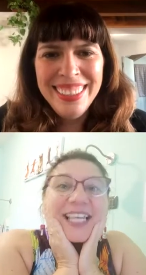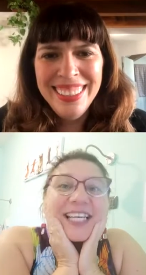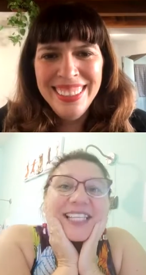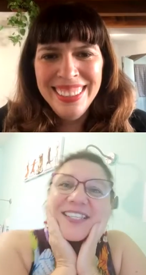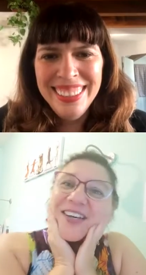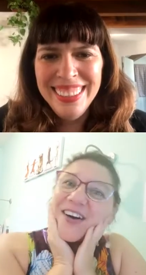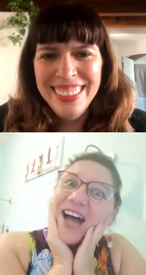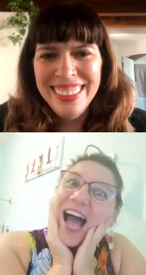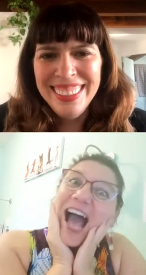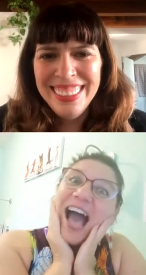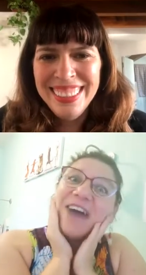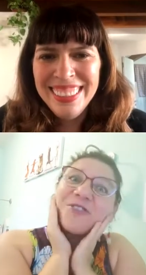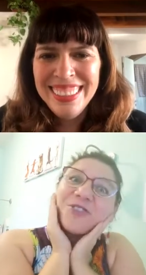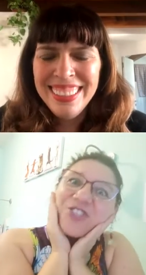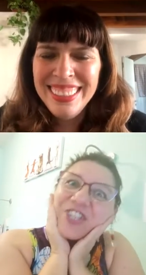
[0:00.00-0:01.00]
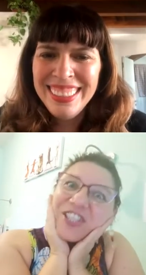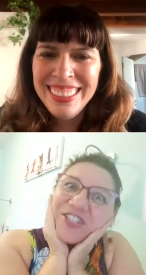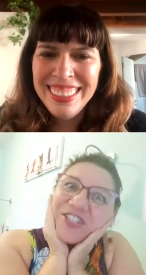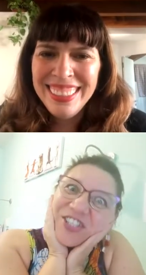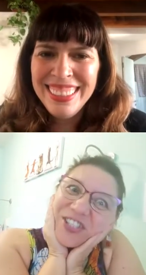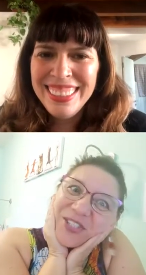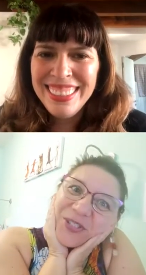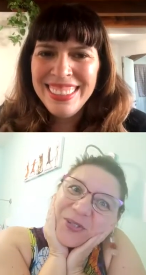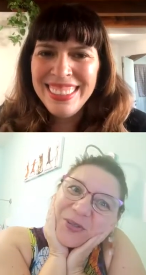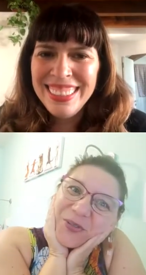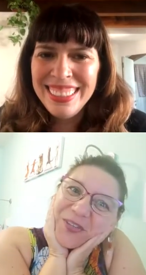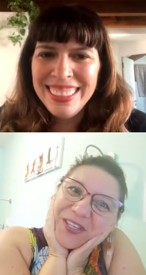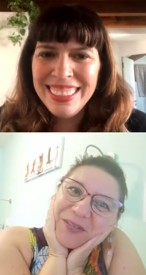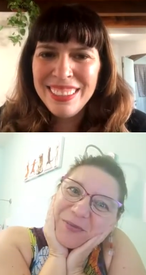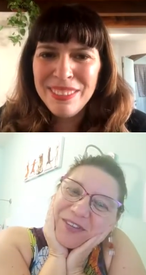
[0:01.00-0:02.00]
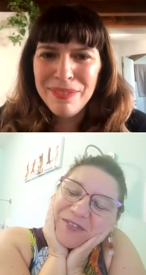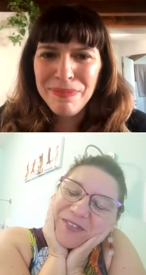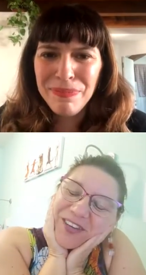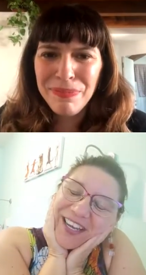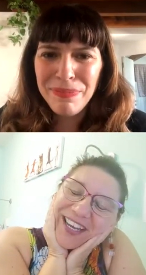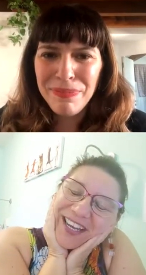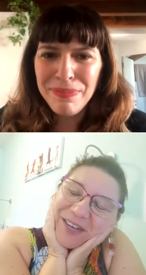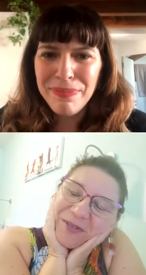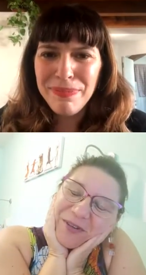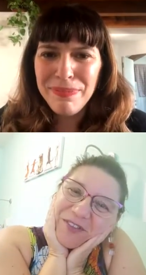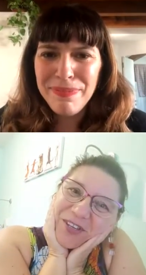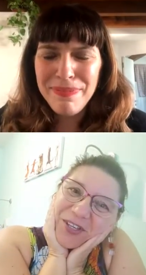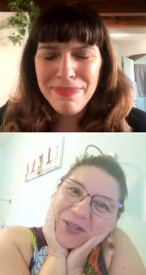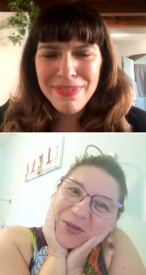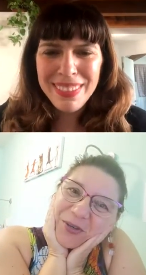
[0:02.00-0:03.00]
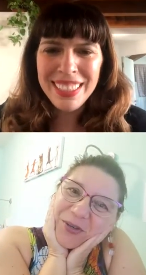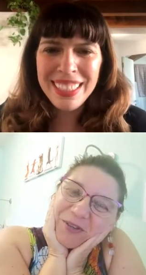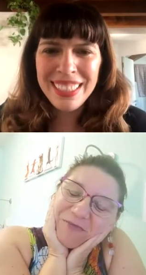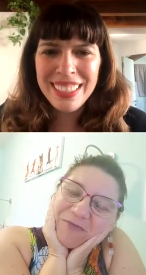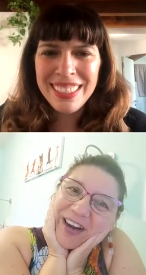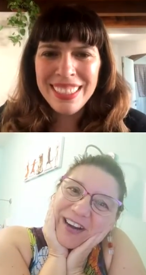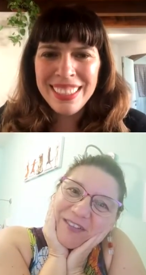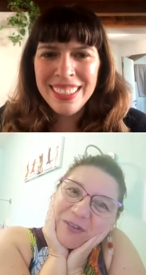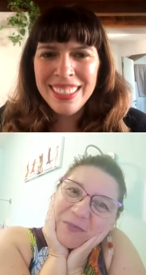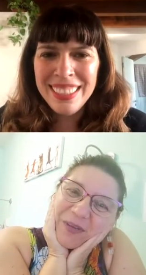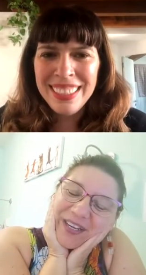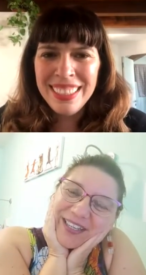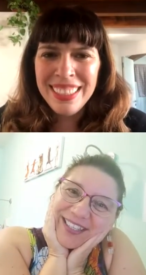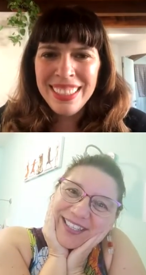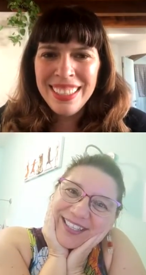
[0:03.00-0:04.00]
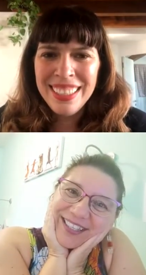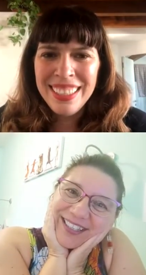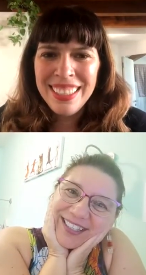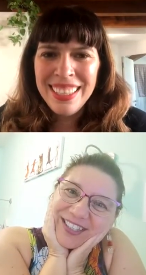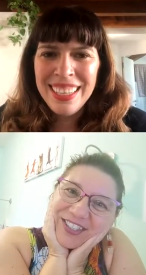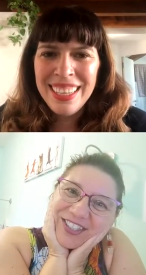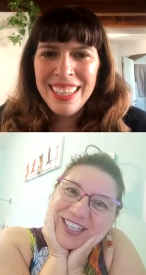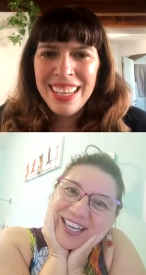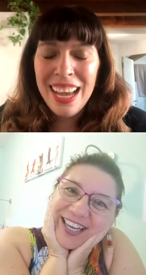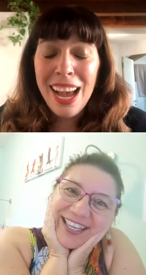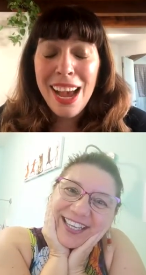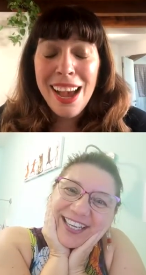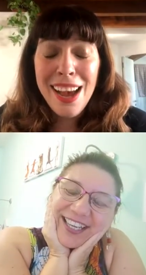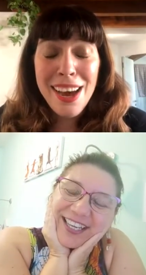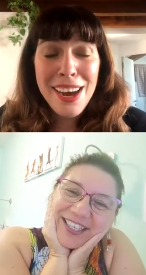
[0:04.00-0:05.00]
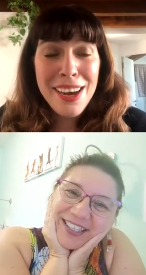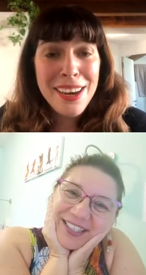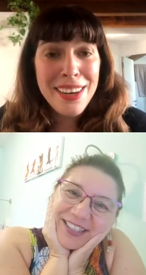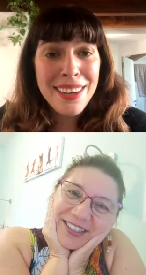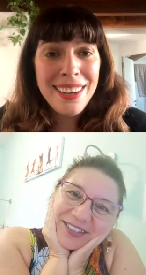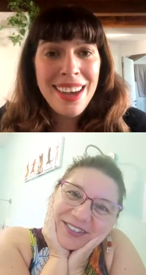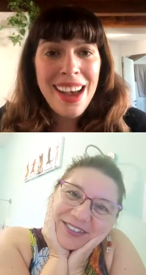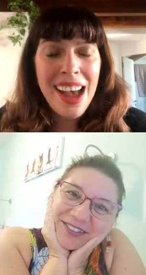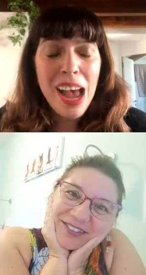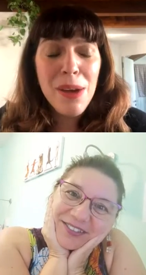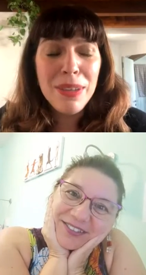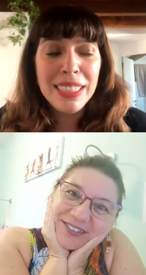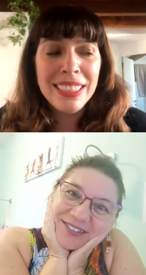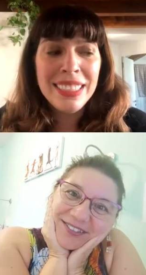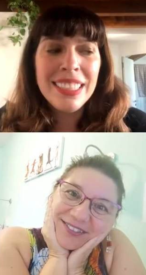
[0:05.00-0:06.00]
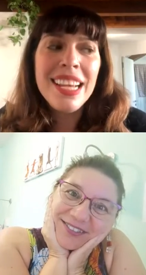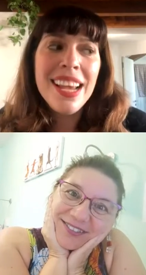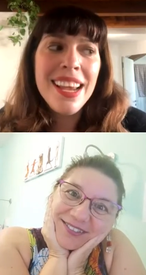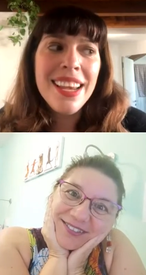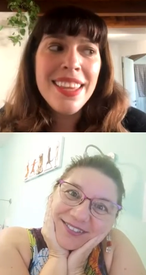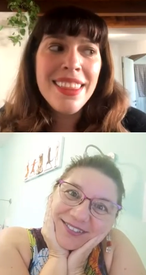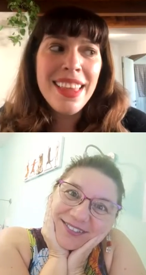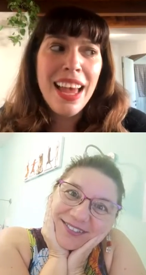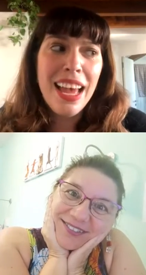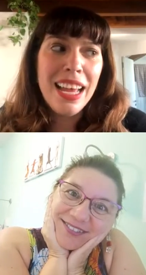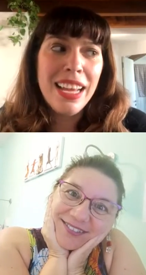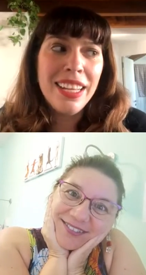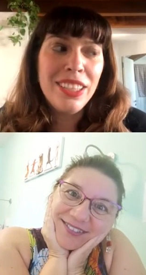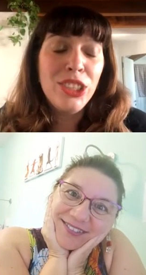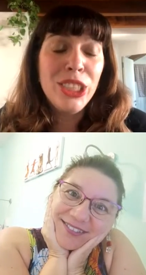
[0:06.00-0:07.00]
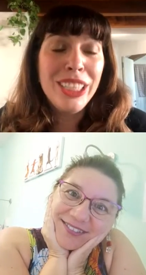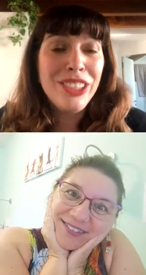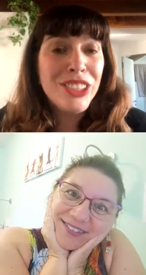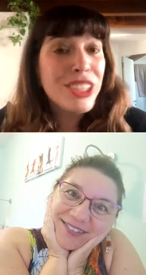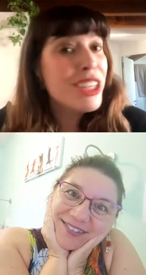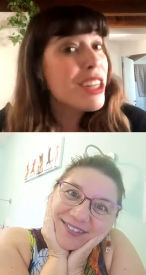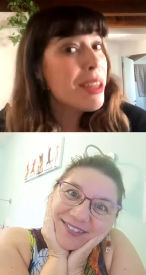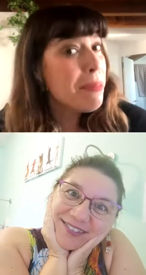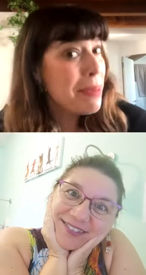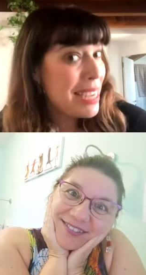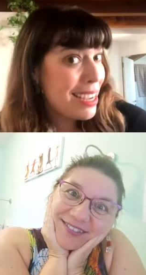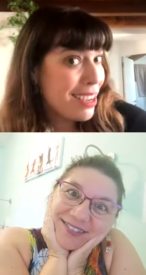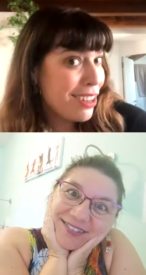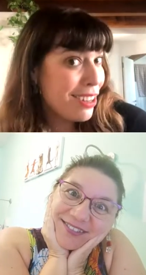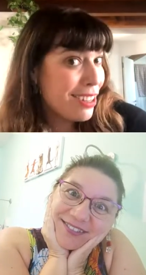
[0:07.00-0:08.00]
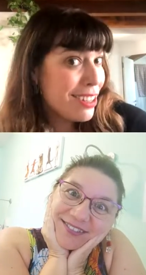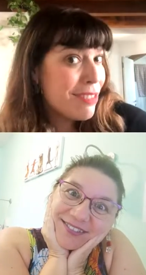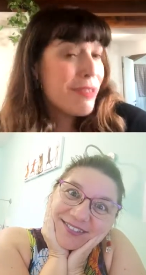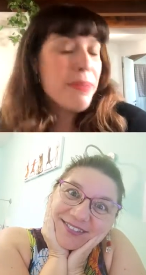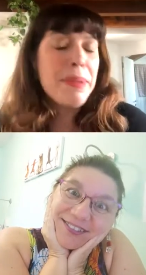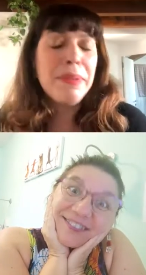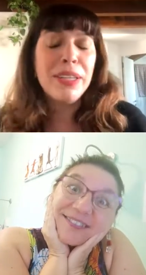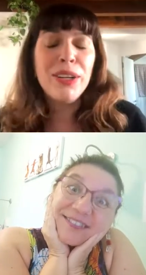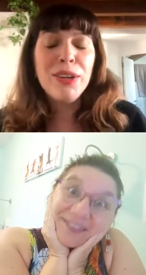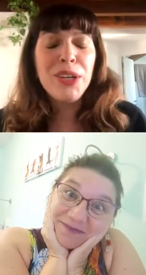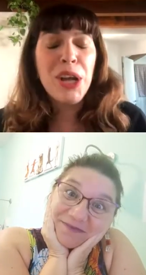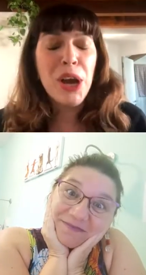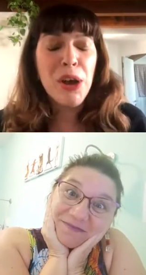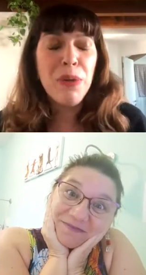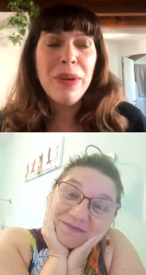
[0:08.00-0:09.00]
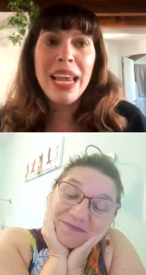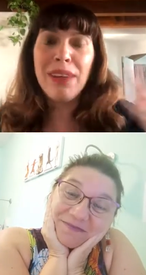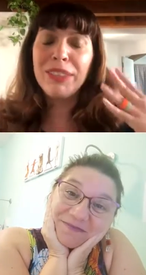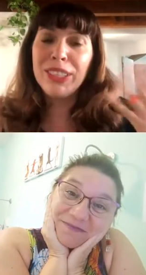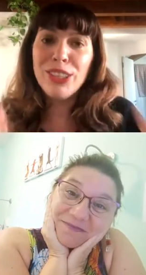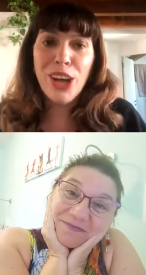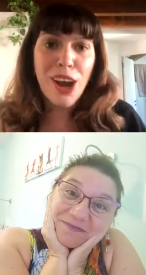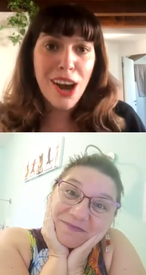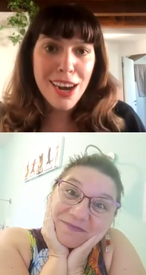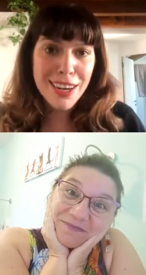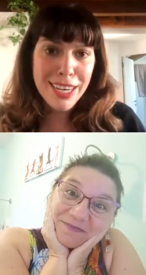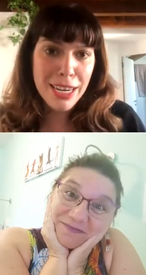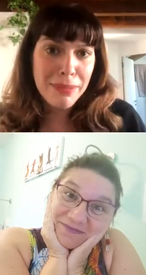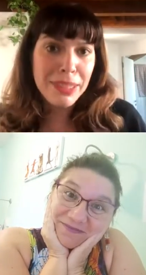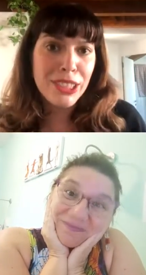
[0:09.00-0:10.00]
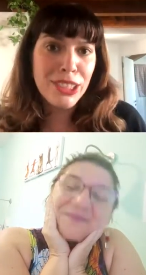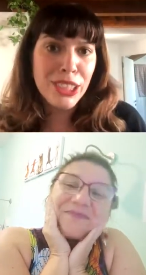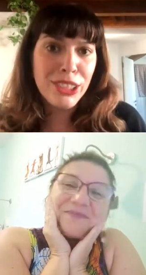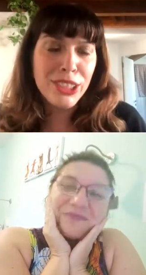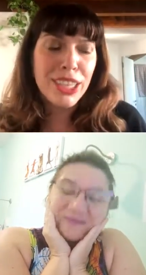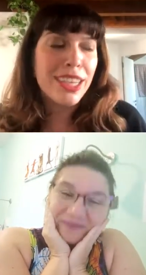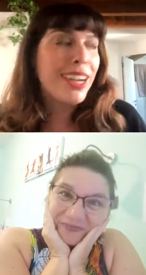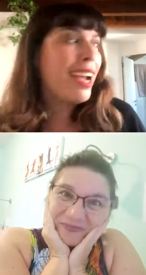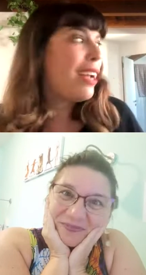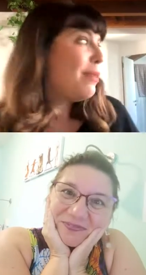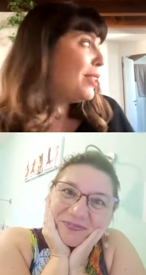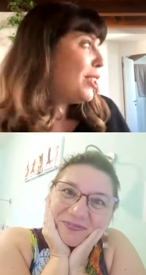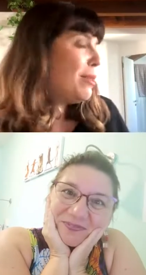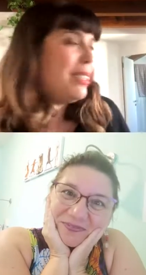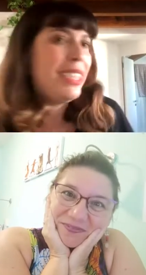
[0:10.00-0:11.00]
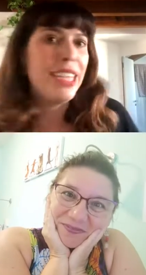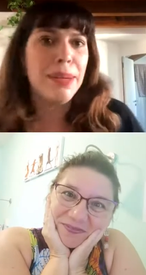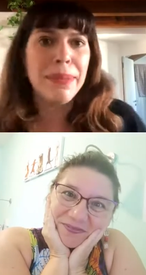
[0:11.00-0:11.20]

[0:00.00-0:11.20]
Speaker 1: so how's Ginger doing with a with a new environment? Does she like it?
Speaker 2: I would say that Ginger the Beagle, for people that know, we have a dog. Her name is Ginger. I wish she was here, but